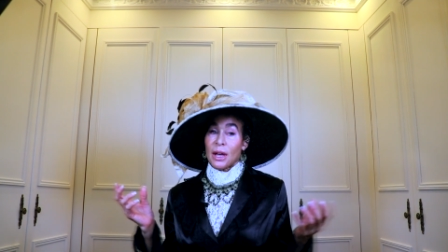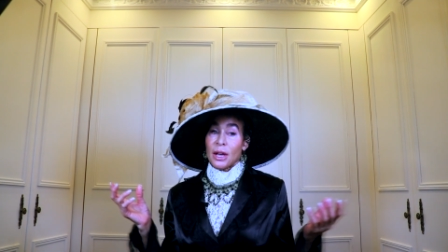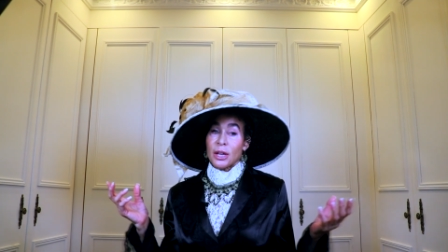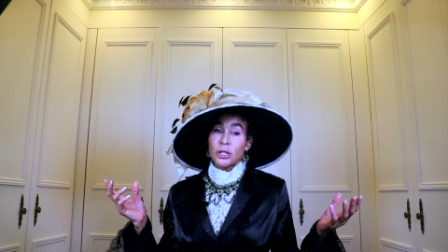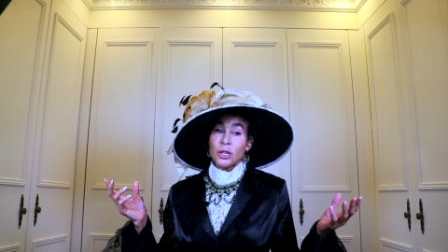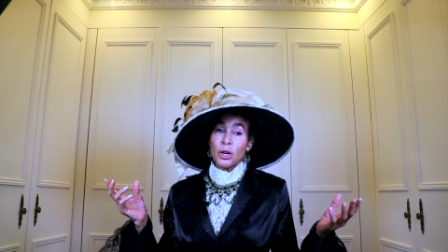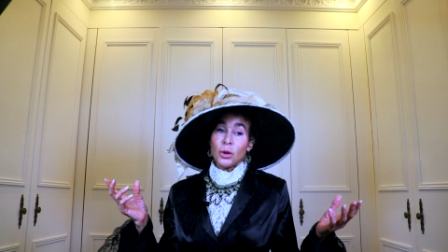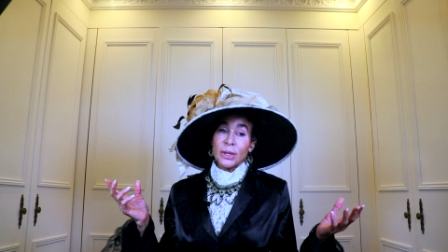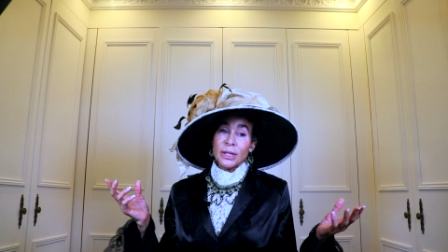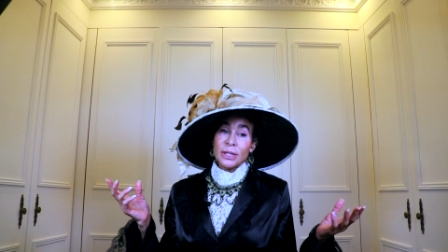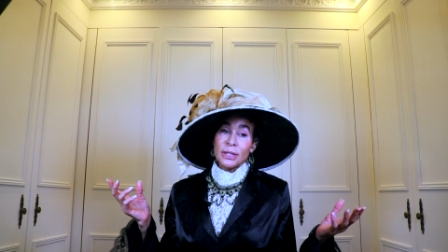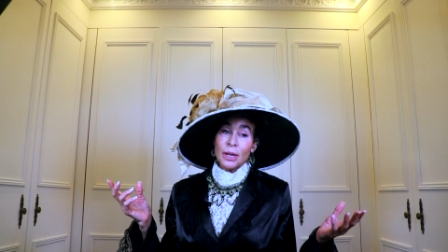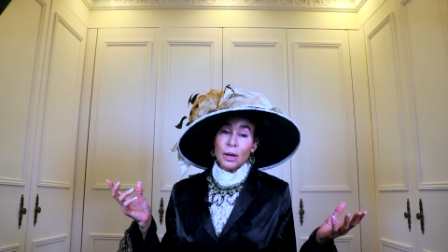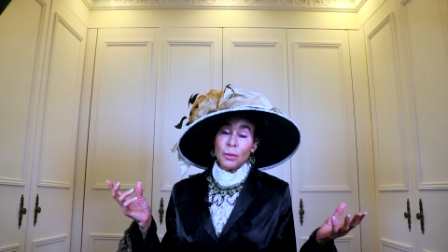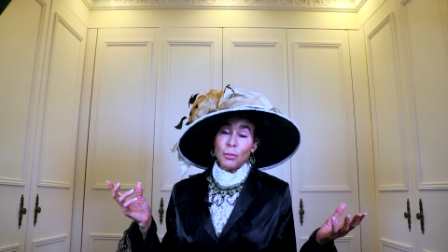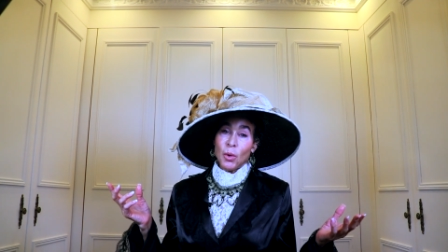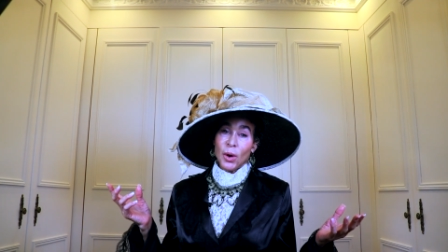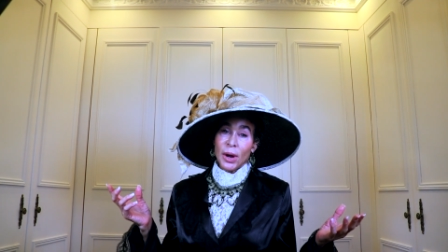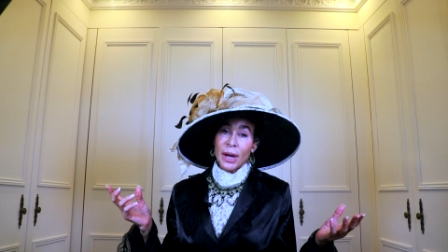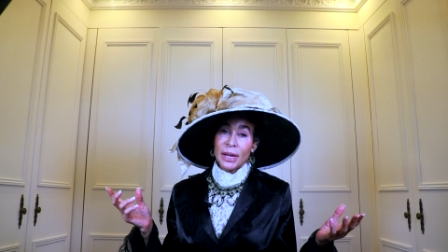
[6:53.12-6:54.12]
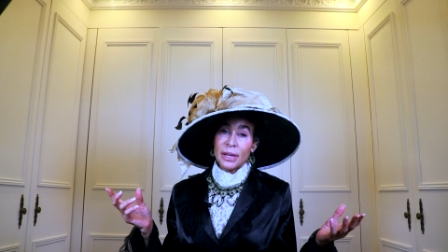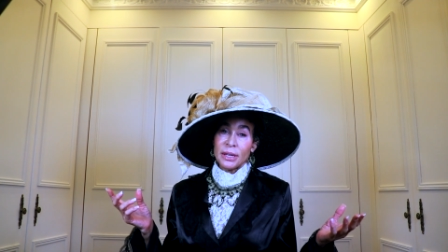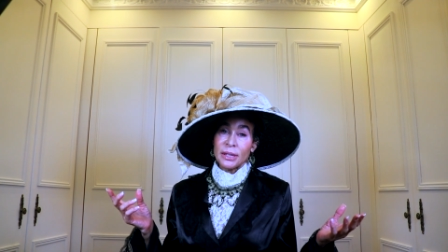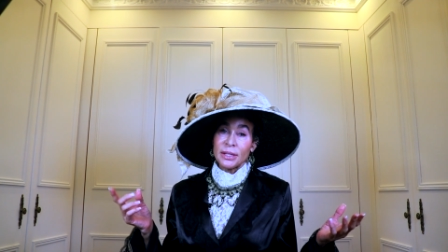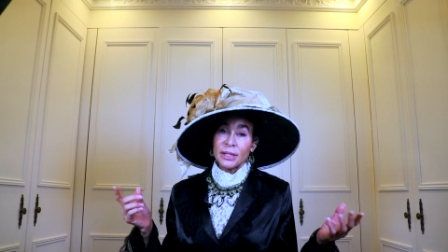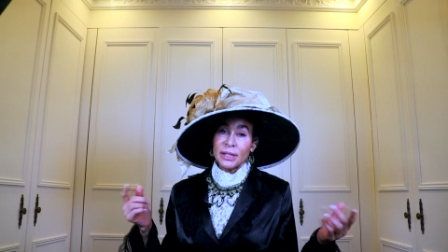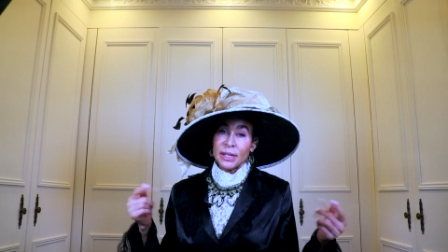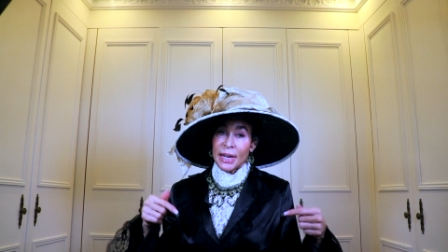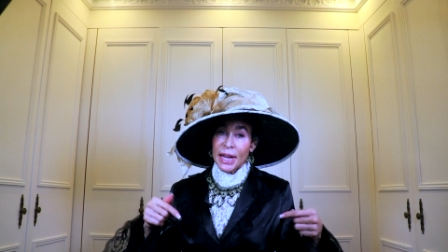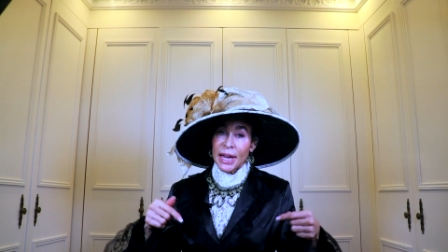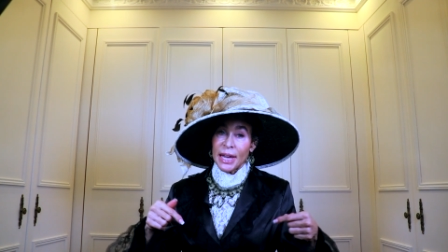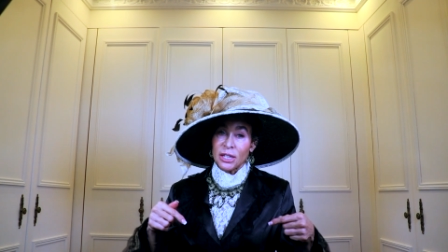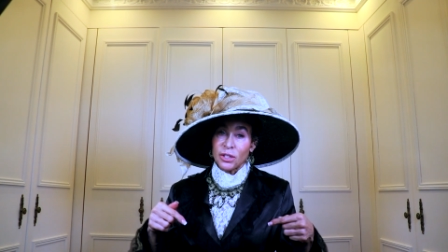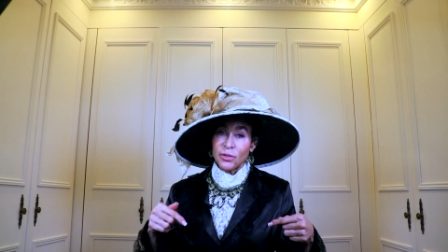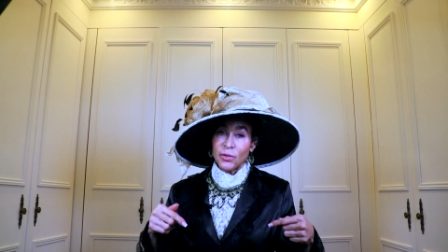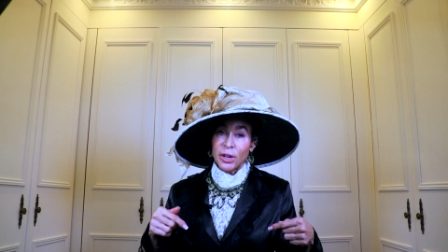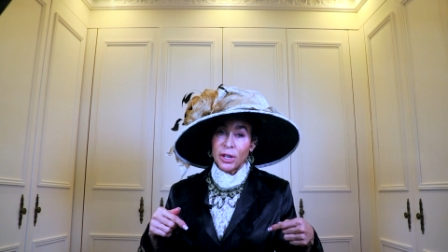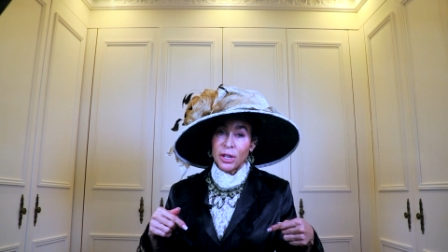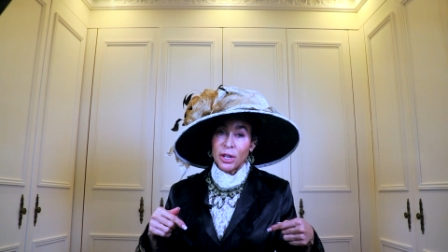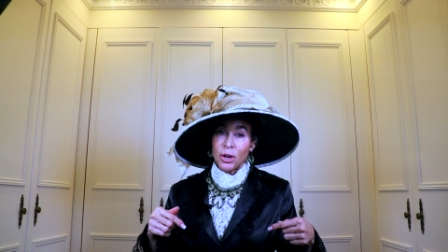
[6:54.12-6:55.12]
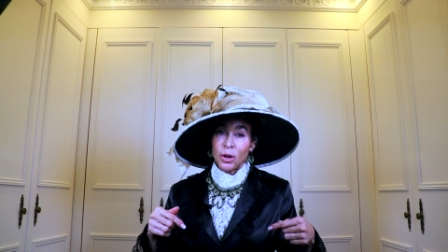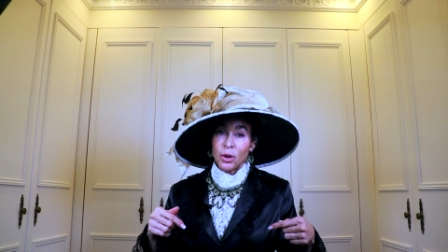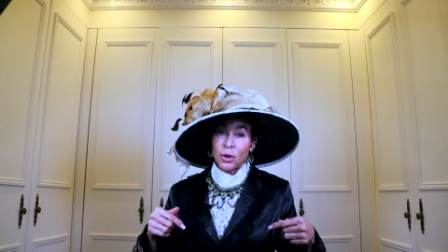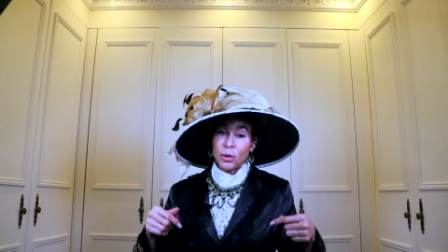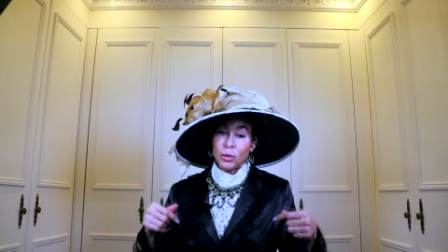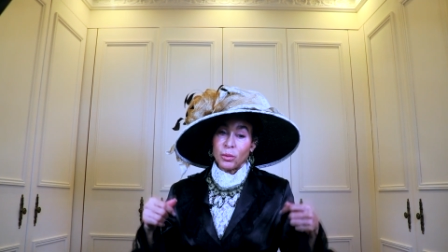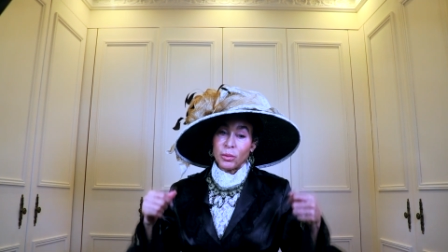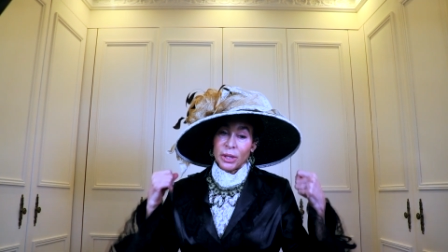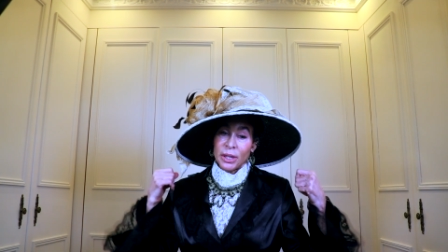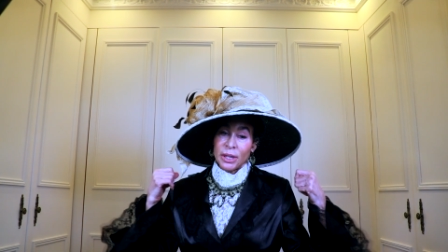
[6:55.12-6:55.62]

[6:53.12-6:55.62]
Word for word: So in some ways, today's video